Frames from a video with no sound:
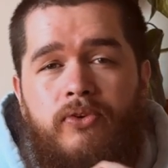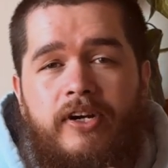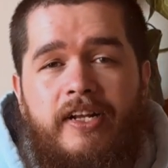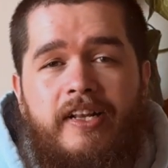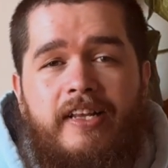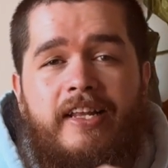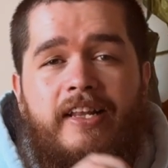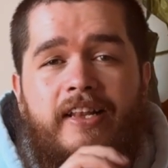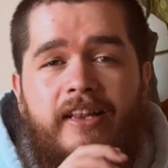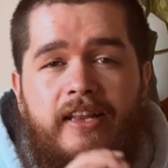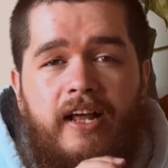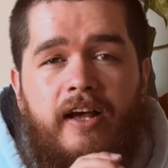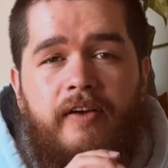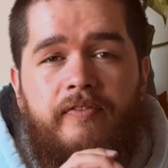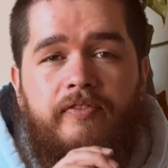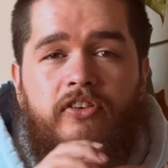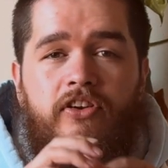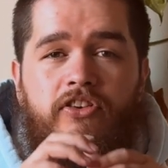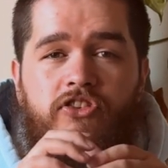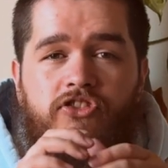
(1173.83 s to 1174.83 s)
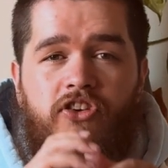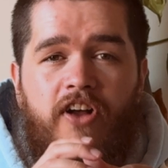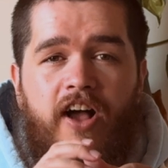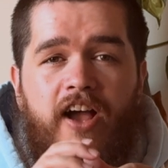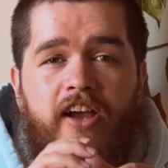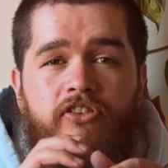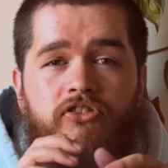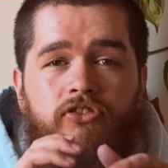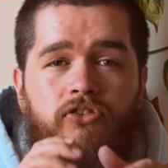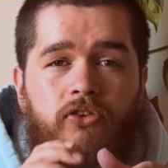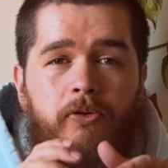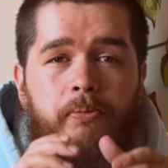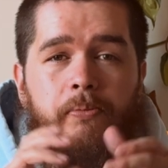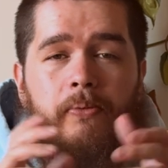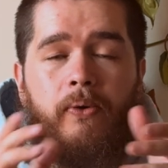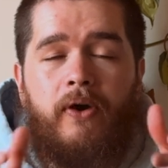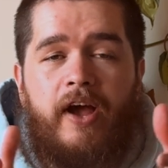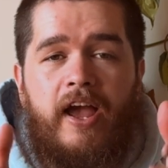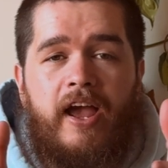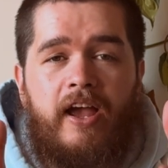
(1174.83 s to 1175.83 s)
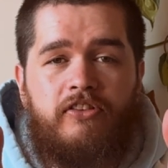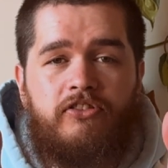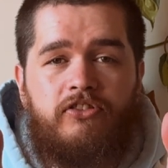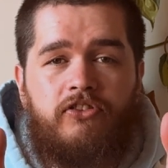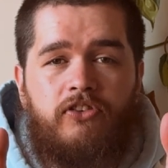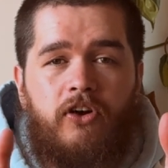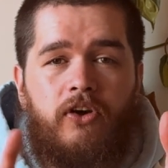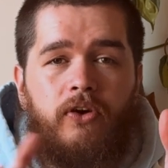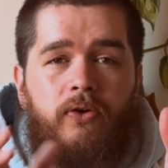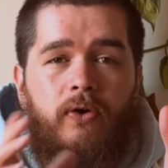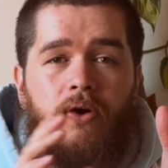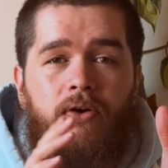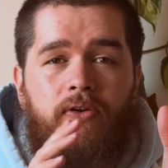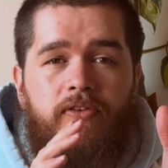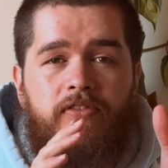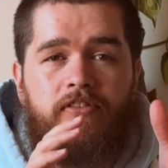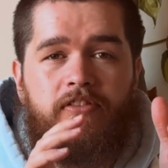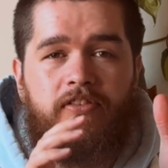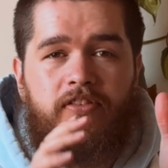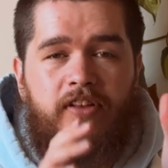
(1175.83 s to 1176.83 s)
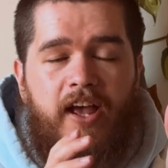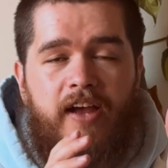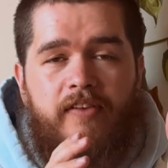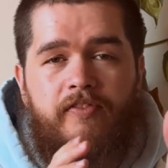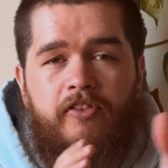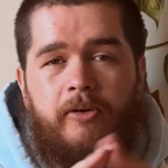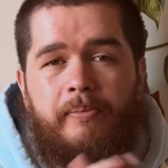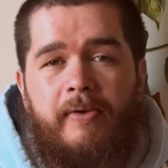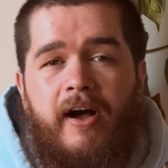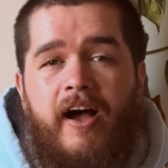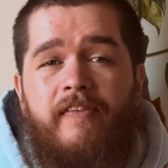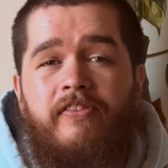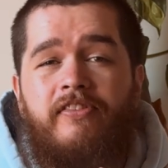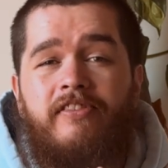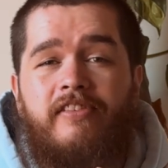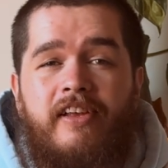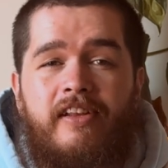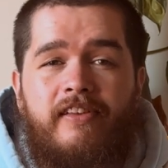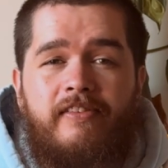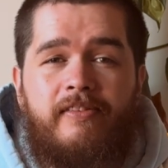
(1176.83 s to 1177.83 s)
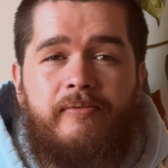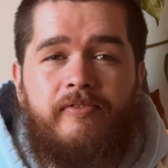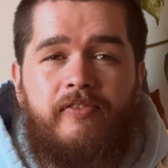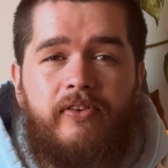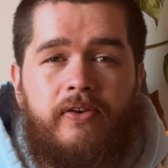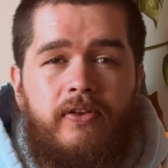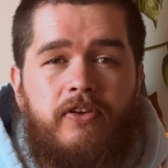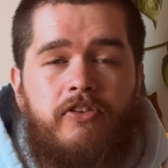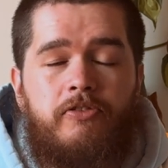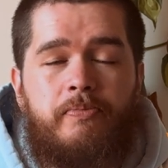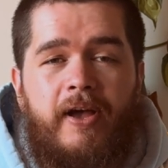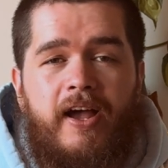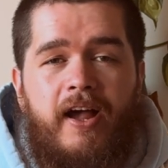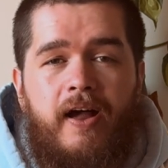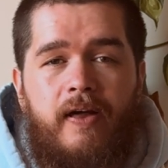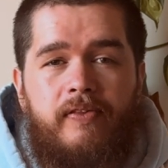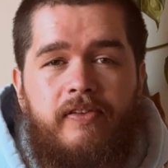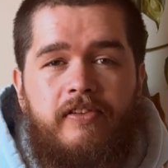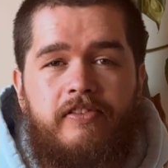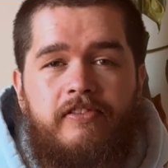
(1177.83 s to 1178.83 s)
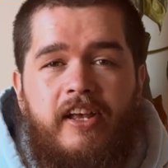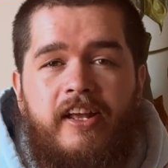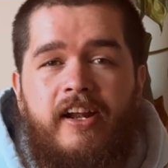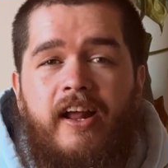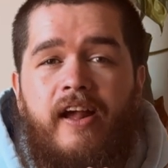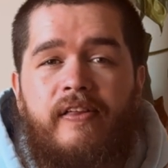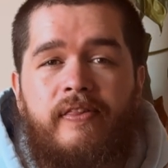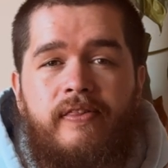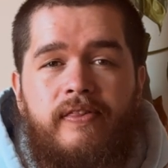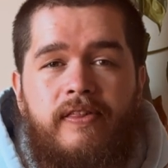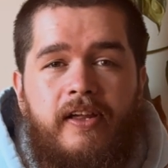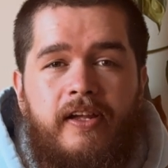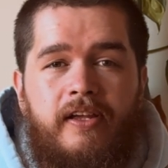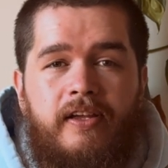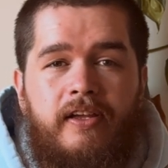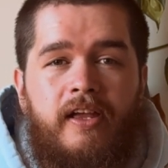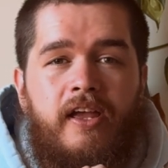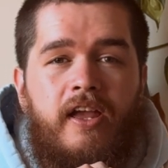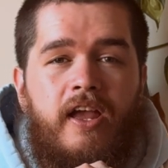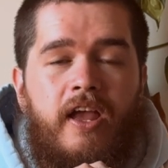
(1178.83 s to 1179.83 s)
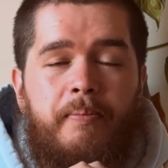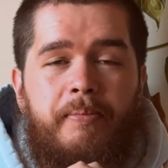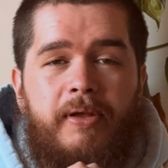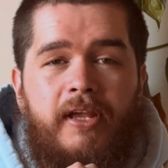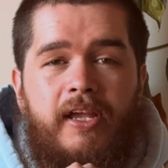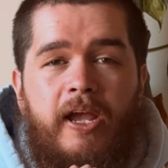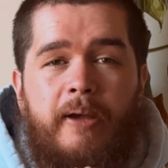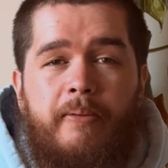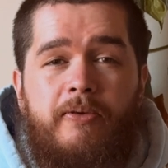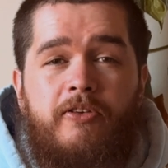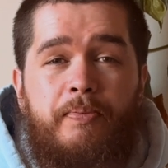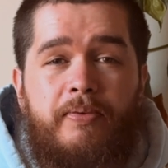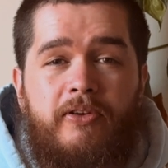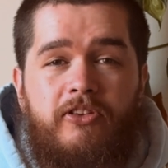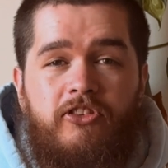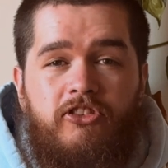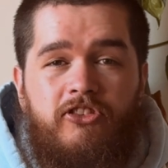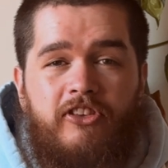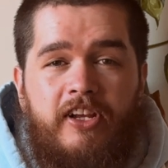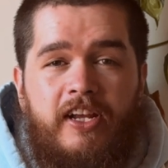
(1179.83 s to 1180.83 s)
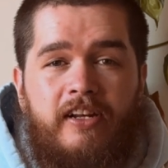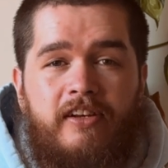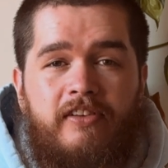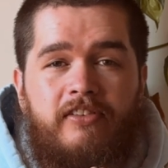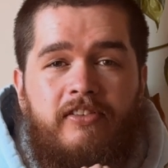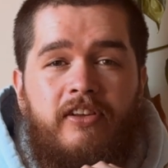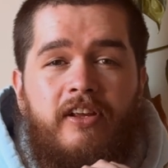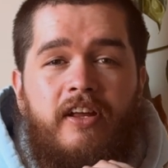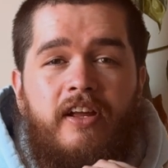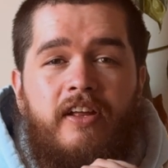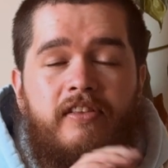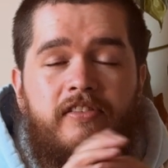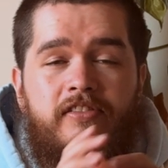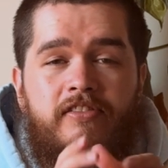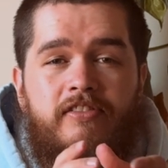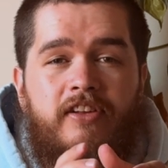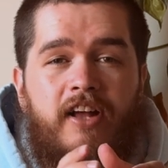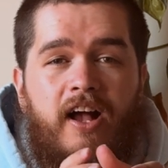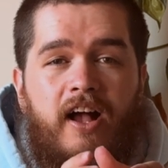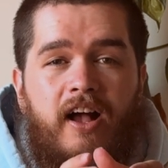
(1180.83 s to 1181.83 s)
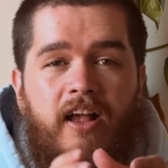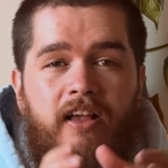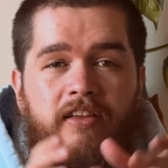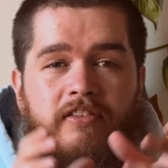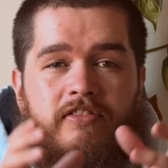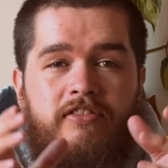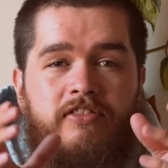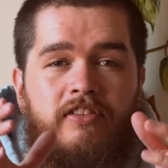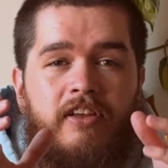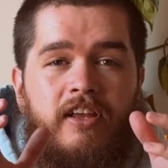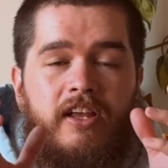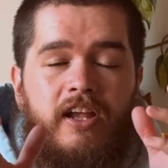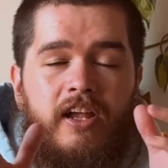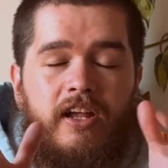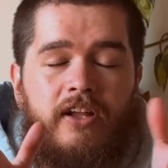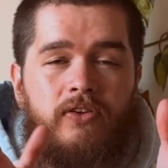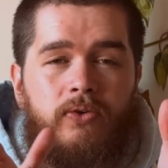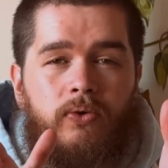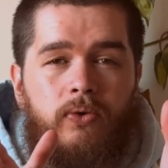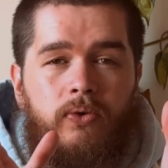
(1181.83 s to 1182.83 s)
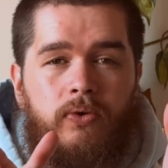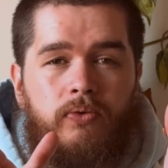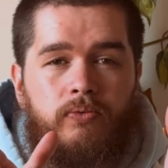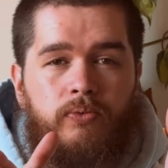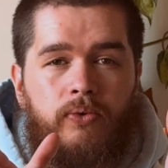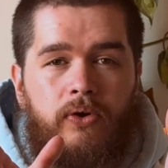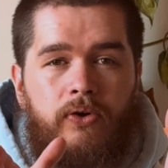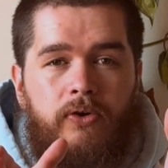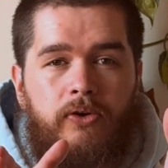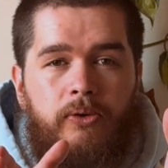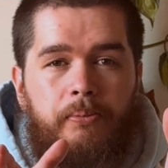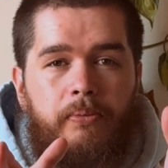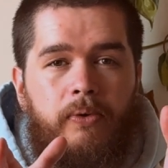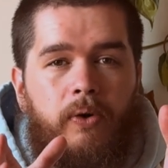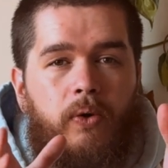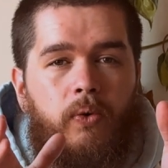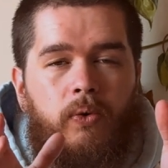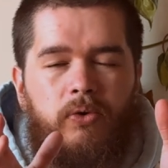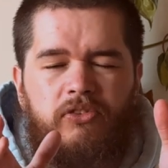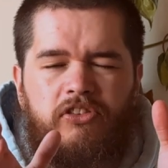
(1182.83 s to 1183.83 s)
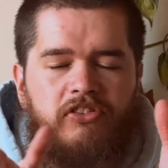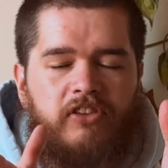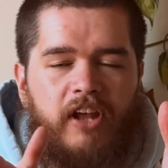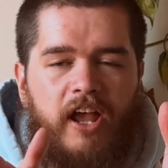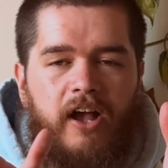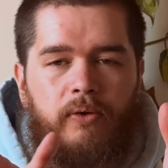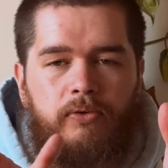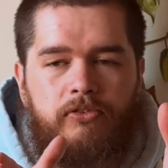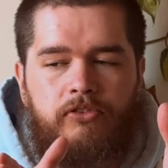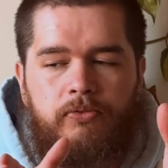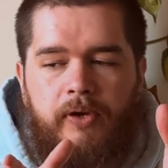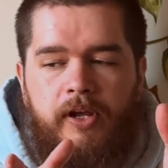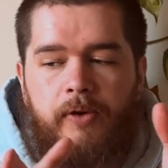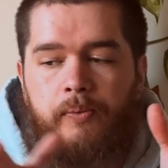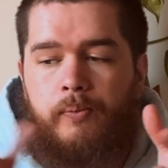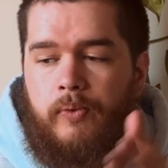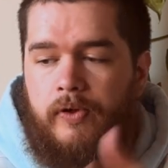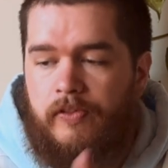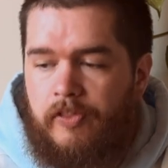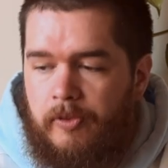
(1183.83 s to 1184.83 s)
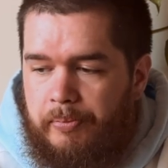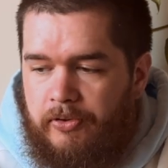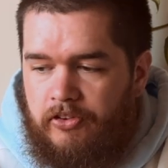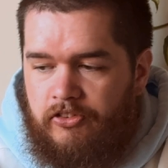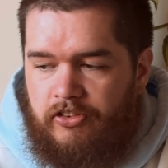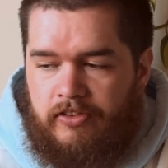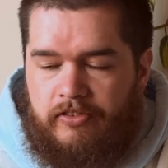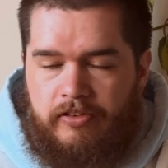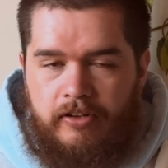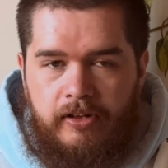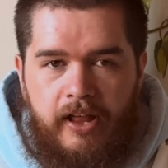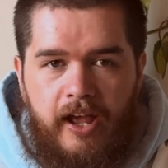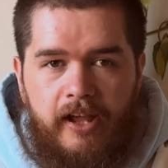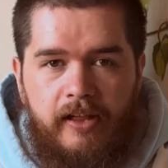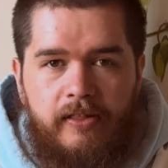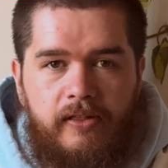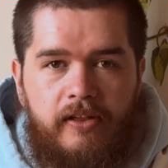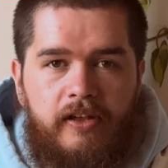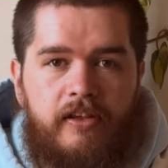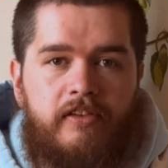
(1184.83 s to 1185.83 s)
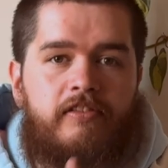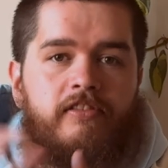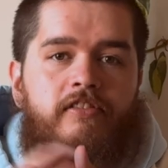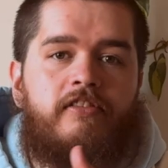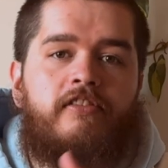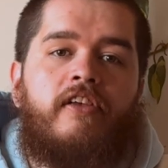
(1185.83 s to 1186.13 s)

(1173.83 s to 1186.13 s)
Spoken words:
really love to try shoot more astro on slide film. I've seen some photos by others, and I think being able to project the stars in your room or just elsewhere with a projector like this